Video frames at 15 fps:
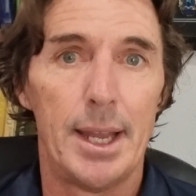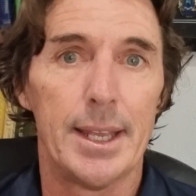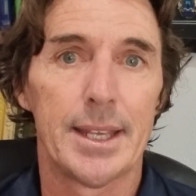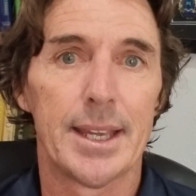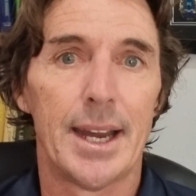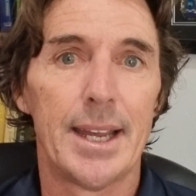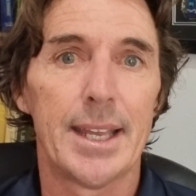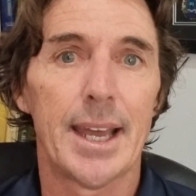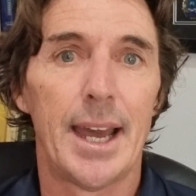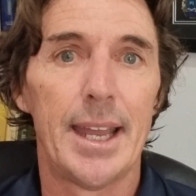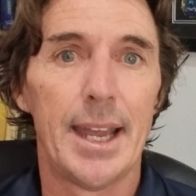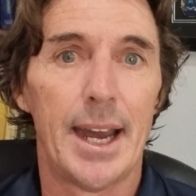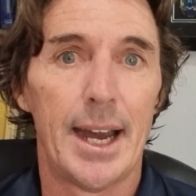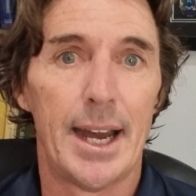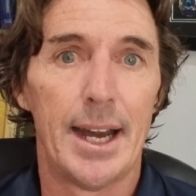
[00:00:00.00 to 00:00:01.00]

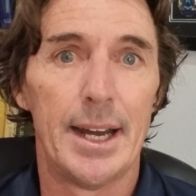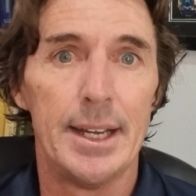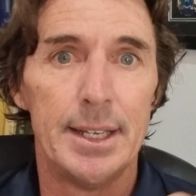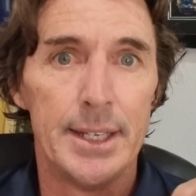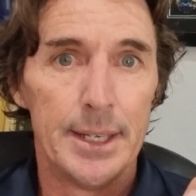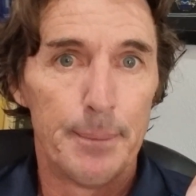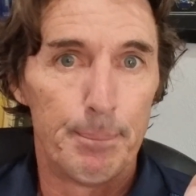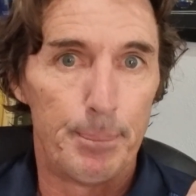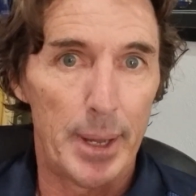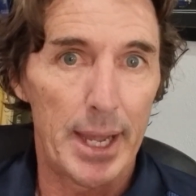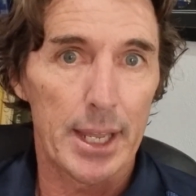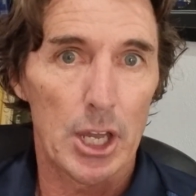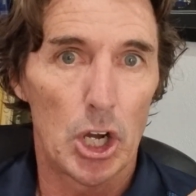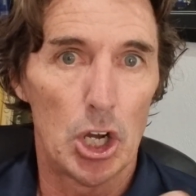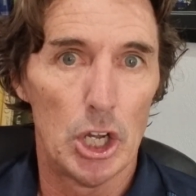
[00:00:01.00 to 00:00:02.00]
KKR
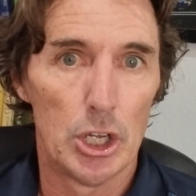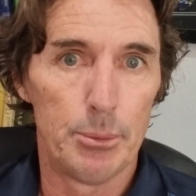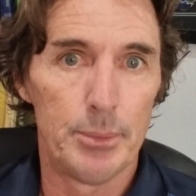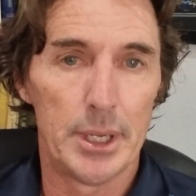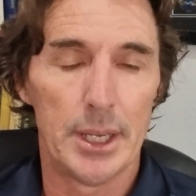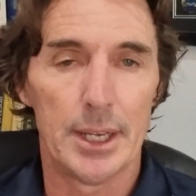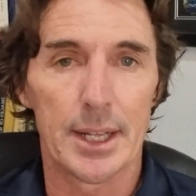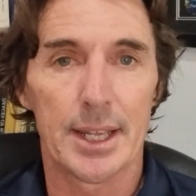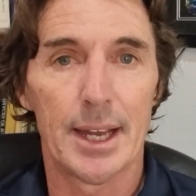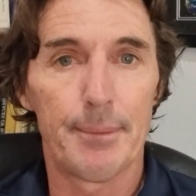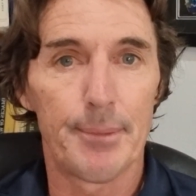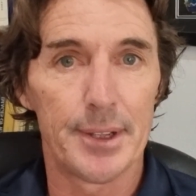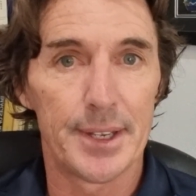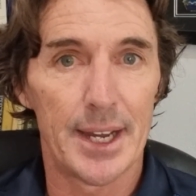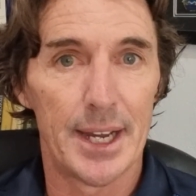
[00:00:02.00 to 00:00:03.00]
back home in a
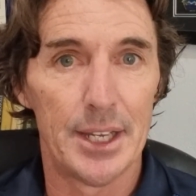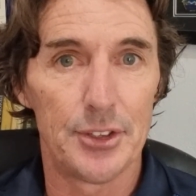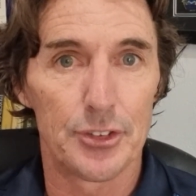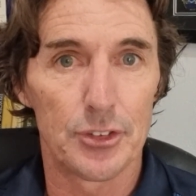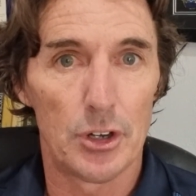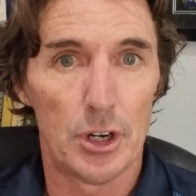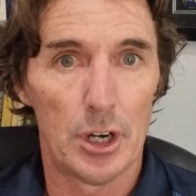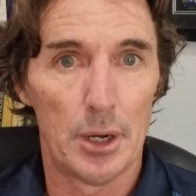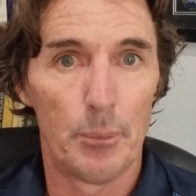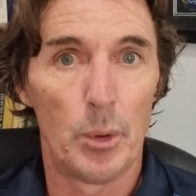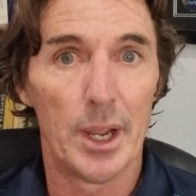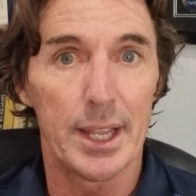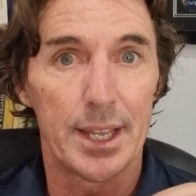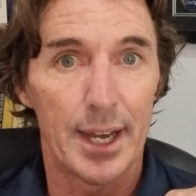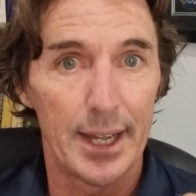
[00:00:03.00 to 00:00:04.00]
couple of days' time,
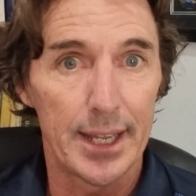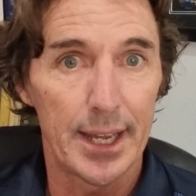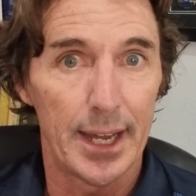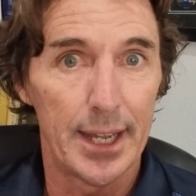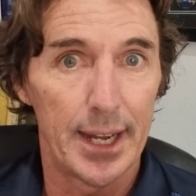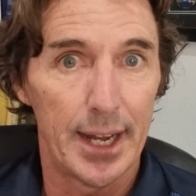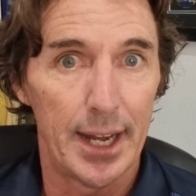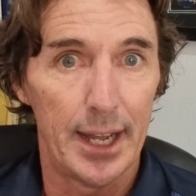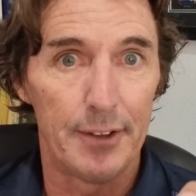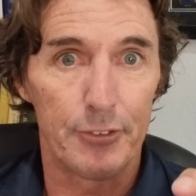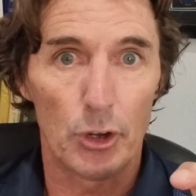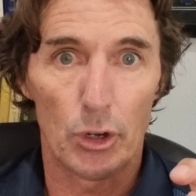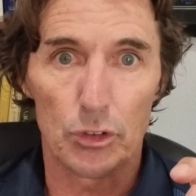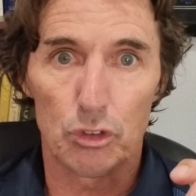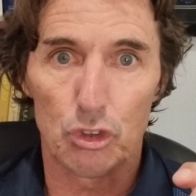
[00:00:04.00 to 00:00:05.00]
where KKR have
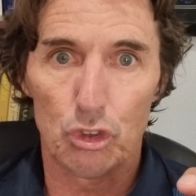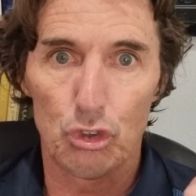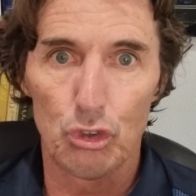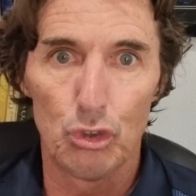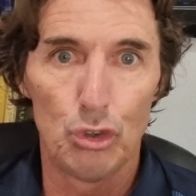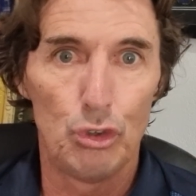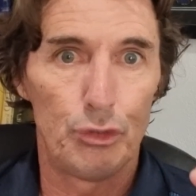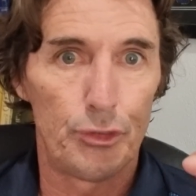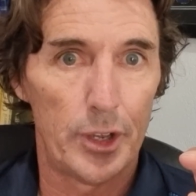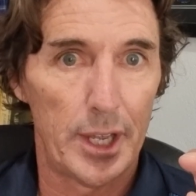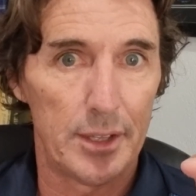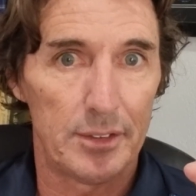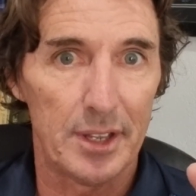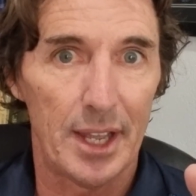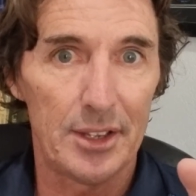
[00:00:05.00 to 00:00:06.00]
got two
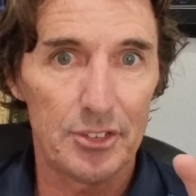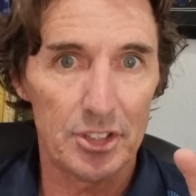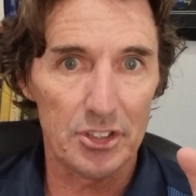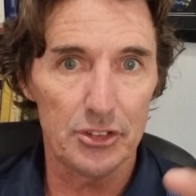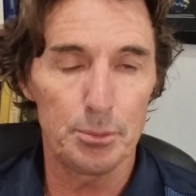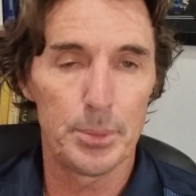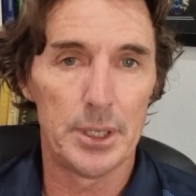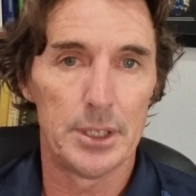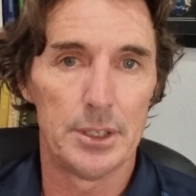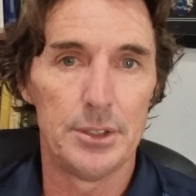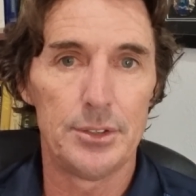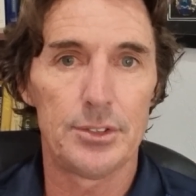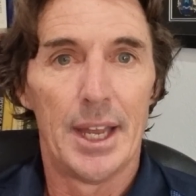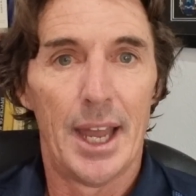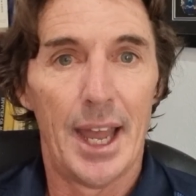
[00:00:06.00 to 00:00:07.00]
fantastic
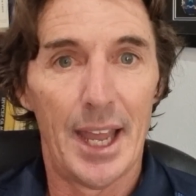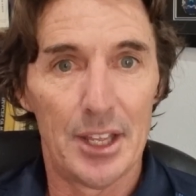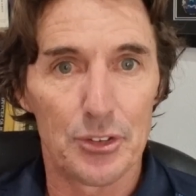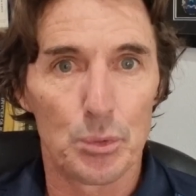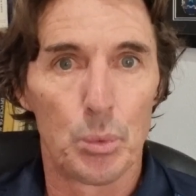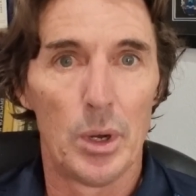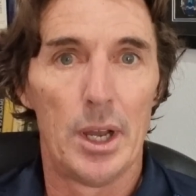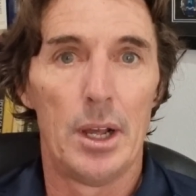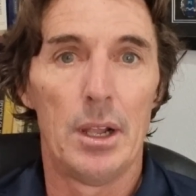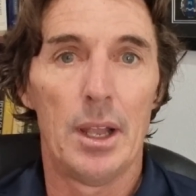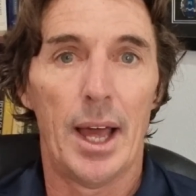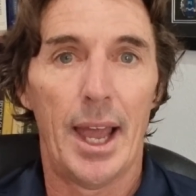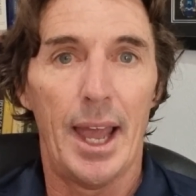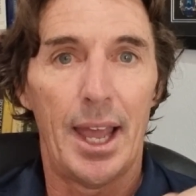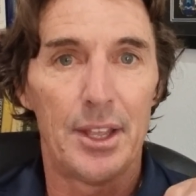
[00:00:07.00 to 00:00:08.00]
spinners as
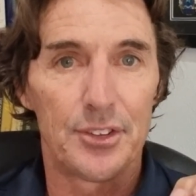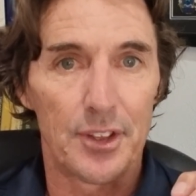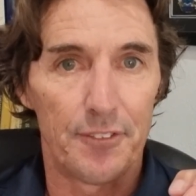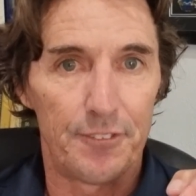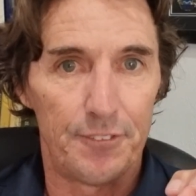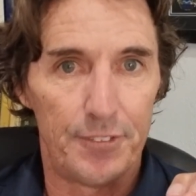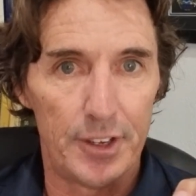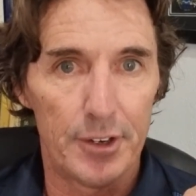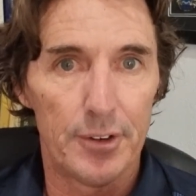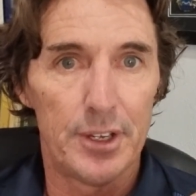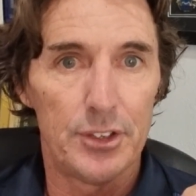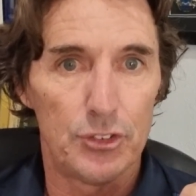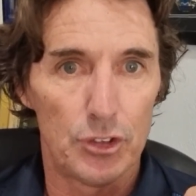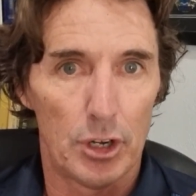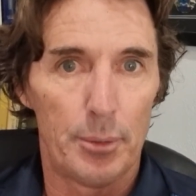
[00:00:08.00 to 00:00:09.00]
well as a very
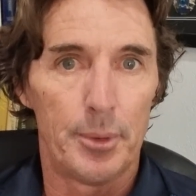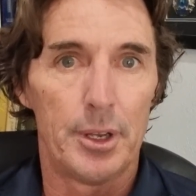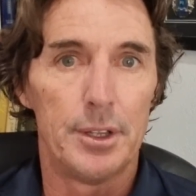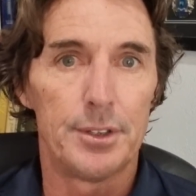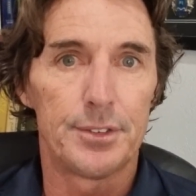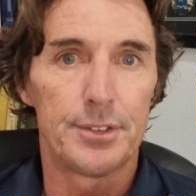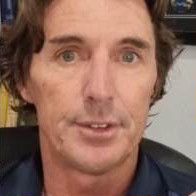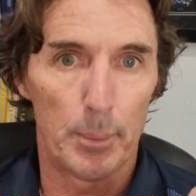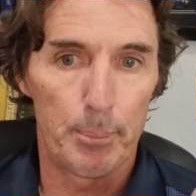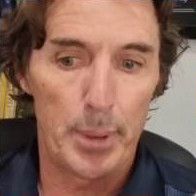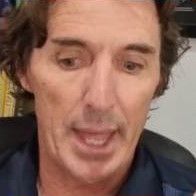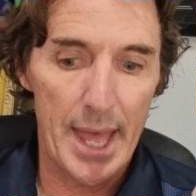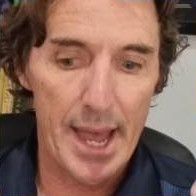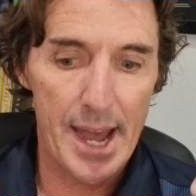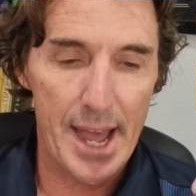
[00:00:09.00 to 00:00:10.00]
dominant
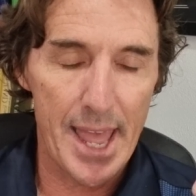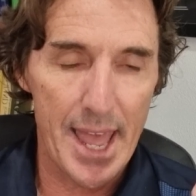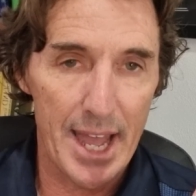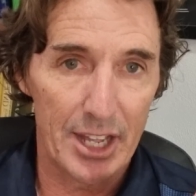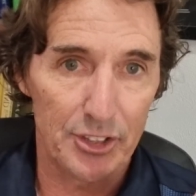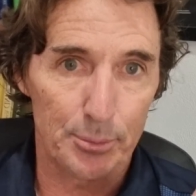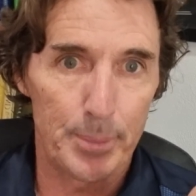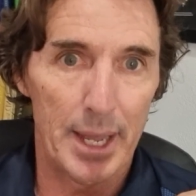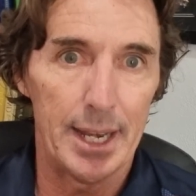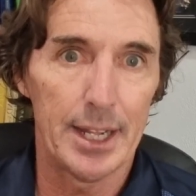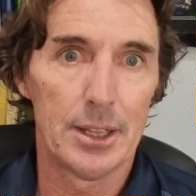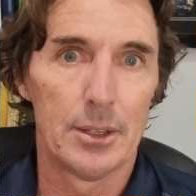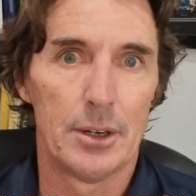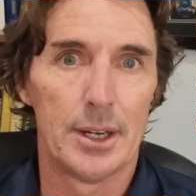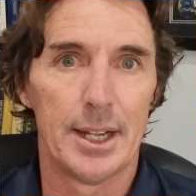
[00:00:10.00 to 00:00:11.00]
powerhouse batting
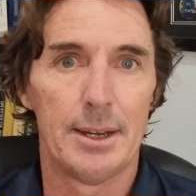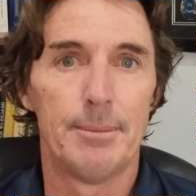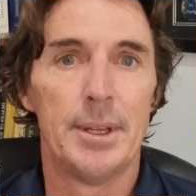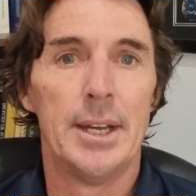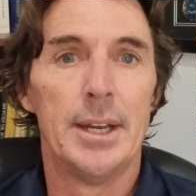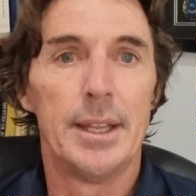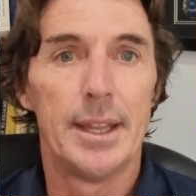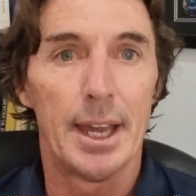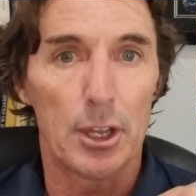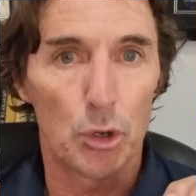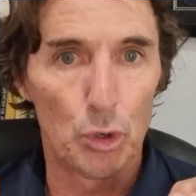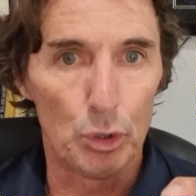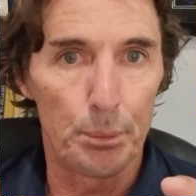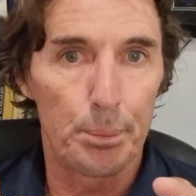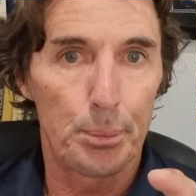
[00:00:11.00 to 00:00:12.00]
lineup that
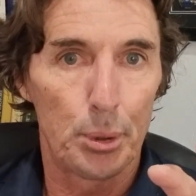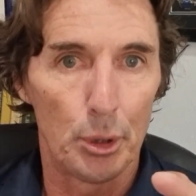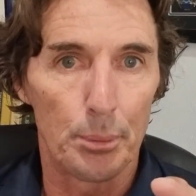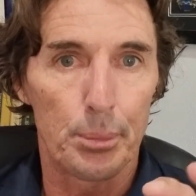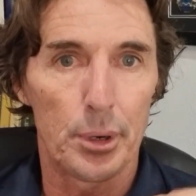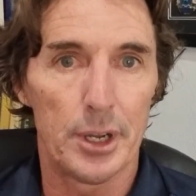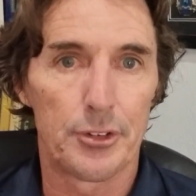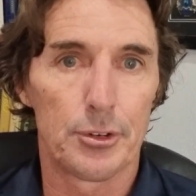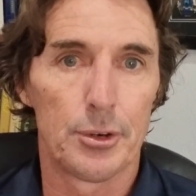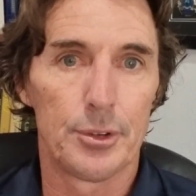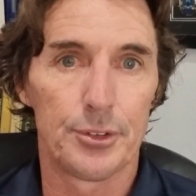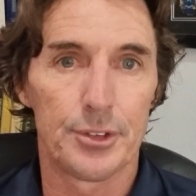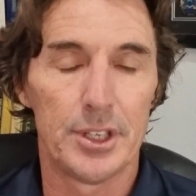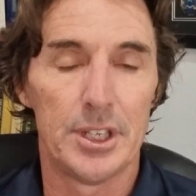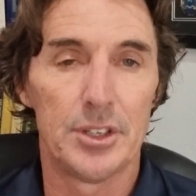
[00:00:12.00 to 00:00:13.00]
could put pressure on
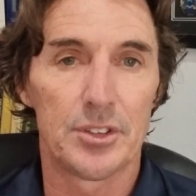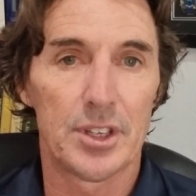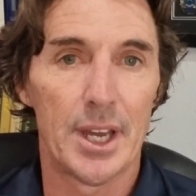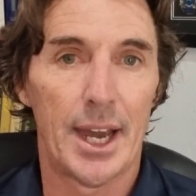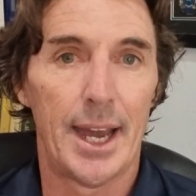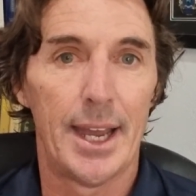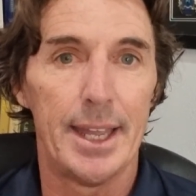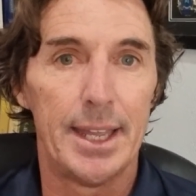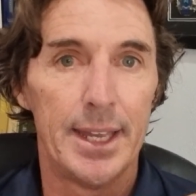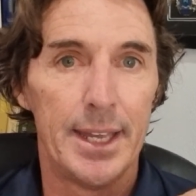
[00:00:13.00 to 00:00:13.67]
CSK.